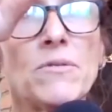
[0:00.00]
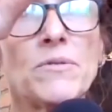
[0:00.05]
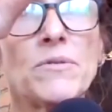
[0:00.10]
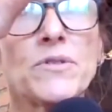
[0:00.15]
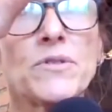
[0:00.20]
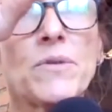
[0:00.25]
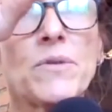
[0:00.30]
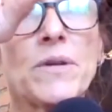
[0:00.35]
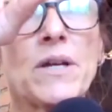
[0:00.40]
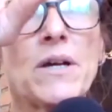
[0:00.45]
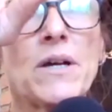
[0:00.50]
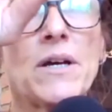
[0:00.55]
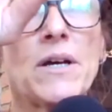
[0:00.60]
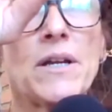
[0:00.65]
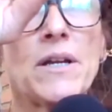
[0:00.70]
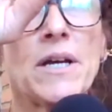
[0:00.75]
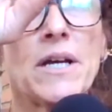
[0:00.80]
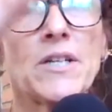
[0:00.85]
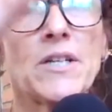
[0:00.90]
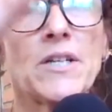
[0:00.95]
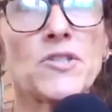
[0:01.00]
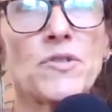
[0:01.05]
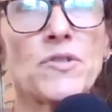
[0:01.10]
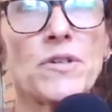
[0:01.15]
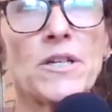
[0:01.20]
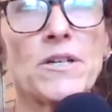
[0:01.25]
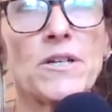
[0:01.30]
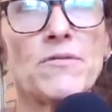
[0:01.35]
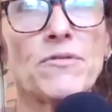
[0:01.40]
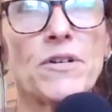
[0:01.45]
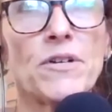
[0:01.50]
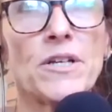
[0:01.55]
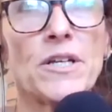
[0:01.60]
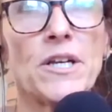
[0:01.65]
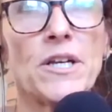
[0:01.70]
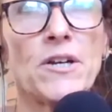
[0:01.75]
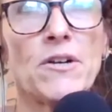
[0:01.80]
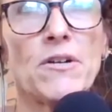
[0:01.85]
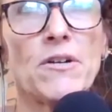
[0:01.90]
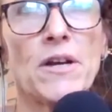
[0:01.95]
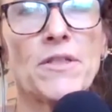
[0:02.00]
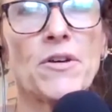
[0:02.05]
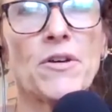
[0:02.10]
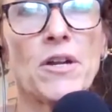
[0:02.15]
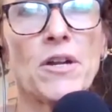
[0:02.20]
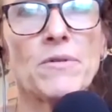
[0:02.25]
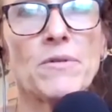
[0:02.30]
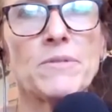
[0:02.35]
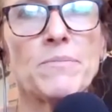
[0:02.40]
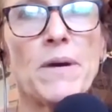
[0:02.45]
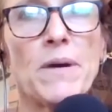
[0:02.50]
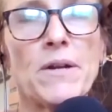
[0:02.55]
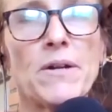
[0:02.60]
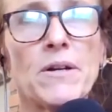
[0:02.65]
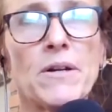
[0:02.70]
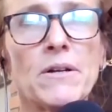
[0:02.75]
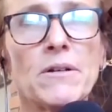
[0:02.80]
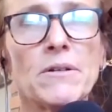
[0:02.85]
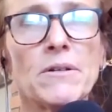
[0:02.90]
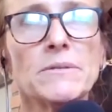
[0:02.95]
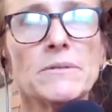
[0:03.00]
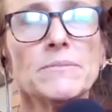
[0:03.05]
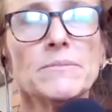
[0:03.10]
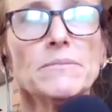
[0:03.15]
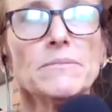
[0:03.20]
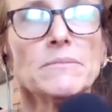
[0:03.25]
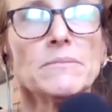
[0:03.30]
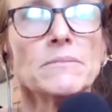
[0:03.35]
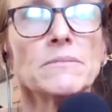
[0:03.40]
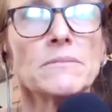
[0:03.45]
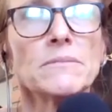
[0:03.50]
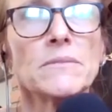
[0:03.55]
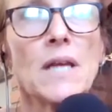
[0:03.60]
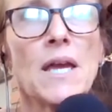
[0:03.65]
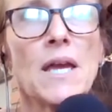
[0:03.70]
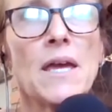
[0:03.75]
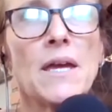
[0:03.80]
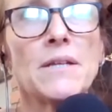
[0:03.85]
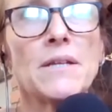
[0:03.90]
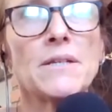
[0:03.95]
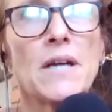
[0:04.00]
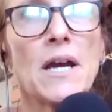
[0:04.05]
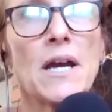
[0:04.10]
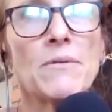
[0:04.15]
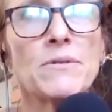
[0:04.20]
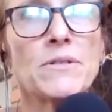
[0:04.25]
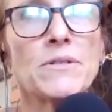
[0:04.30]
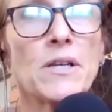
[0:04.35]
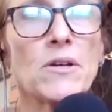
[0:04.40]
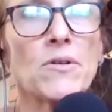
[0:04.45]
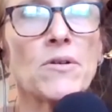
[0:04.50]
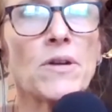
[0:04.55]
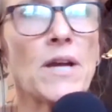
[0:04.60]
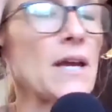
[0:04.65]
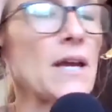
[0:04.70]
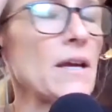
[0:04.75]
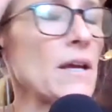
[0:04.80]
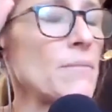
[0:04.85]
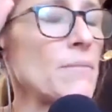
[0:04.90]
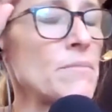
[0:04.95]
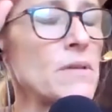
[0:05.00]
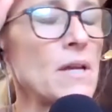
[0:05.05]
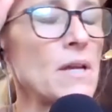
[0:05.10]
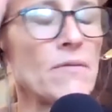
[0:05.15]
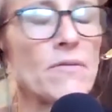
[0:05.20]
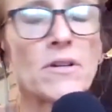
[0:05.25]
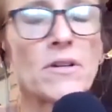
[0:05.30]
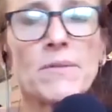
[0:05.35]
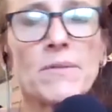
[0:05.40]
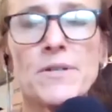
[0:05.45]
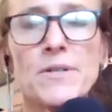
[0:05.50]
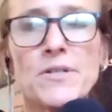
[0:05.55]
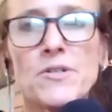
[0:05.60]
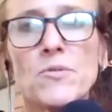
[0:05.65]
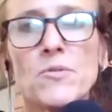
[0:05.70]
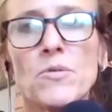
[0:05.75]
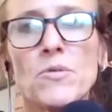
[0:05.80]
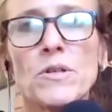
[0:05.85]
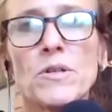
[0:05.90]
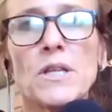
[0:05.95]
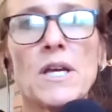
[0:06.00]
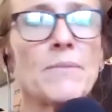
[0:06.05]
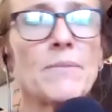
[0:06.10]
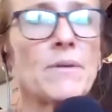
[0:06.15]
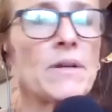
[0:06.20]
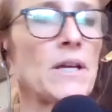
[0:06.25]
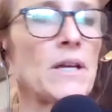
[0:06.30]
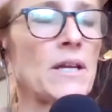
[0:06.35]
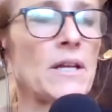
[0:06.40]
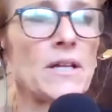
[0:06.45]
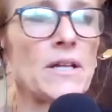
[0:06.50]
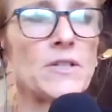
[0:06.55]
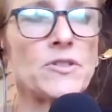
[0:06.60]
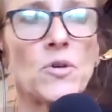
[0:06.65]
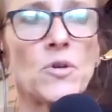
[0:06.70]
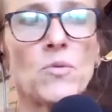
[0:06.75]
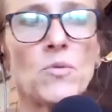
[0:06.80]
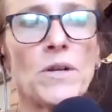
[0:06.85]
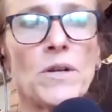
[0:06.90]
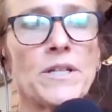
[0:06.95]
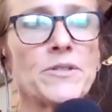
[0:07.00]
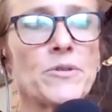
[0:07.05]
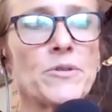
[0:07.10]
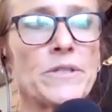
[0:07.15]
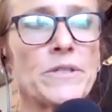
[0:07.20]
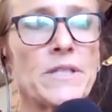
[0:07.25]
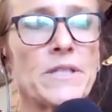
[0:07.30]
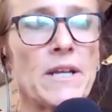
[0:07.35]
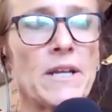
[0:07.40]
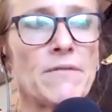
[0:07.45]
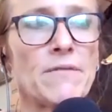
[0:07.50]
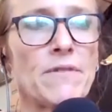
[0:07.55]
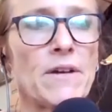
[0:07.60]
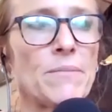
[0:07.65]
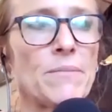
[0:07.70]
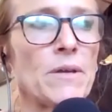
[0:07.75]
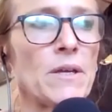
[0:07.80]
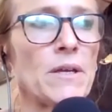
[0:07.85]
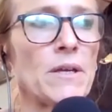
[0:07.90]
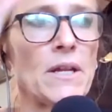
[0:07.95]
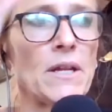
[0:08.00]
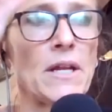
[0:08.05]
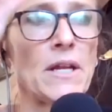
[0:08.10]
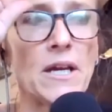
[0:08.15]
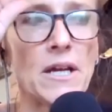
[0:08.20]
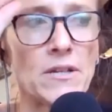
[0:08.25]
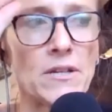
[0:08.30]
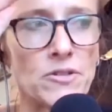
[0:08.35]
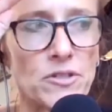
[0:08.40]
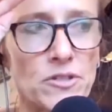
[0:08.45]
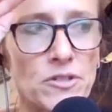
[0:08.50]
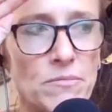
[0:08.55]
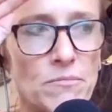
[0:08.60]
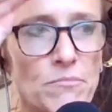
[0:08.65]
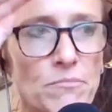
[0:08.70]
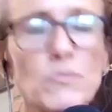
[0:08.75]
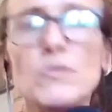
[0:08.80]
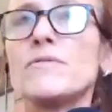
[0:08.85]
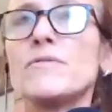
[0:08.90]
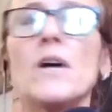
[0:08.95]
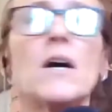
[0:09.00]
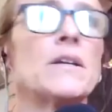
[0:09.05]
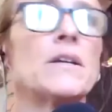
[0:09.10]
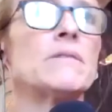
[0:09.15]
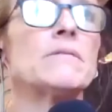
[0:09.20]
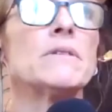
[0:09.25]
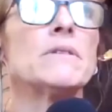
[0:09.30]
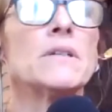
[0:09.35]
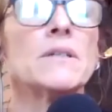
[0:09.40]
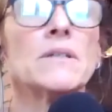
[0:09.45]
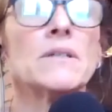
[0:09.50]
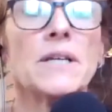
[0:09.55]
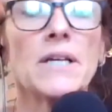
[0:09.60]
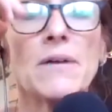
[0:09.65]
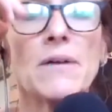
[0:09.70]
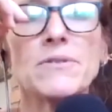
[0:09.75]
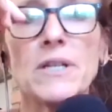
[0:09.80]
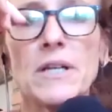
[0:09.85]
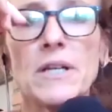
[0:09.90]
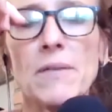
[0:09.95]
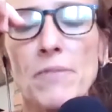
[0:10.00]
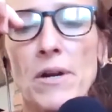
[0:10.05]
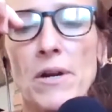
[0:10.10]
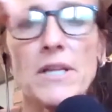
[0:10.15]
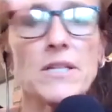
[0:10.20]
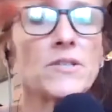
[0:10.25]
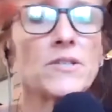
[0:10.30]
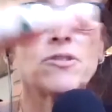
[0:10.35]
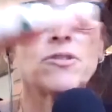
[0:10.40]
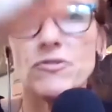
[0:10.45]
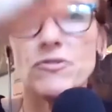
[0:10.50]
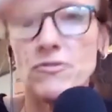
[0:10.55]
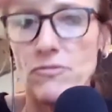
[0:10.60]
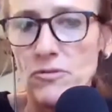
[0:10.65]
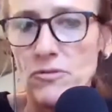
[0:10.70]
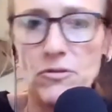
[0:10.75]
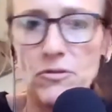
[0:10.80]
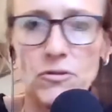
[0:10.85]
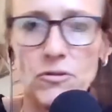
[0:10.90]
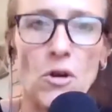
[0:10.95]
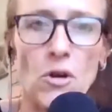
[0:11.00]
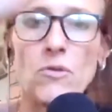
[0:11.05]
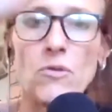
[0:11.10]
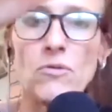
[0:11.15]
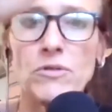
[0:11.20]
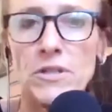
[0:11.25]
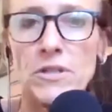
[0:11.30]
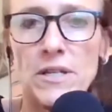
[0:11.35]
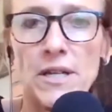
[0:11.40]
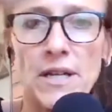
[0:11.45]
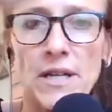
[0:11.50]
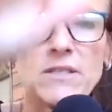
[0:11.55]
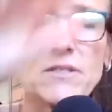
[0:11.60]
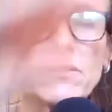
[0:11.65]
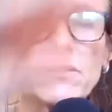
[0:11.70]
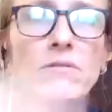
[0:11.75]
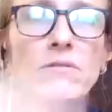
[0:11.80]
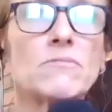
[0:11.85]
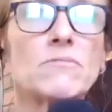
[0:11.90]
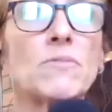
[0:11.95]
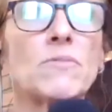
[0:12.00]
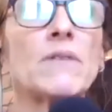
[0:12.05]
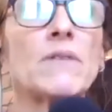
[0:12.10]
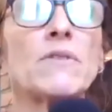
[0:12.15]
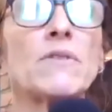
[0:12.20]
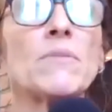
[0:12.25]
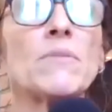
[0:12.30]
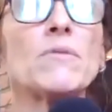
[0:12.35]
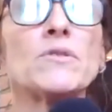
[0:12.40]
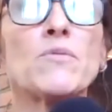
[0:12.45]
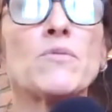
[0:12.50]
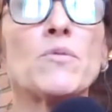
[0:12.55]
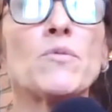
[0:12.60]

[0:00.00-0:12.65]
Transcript: what was going on, I got treated for a year. I thought I was better. And I was like, okay, I'm never going to mention the word Lyme again. I don't want it to identify me. And I kind of just moved on. Like I was like, I'm ready to just go to the next, whatever I was